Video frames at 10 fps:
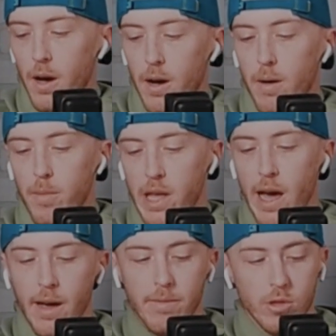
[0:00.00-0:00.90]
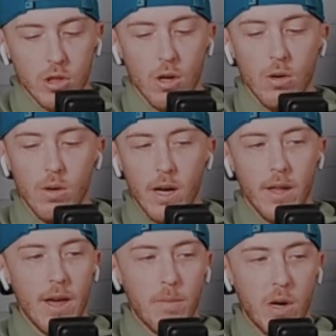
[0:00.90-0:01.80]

But yeah, so that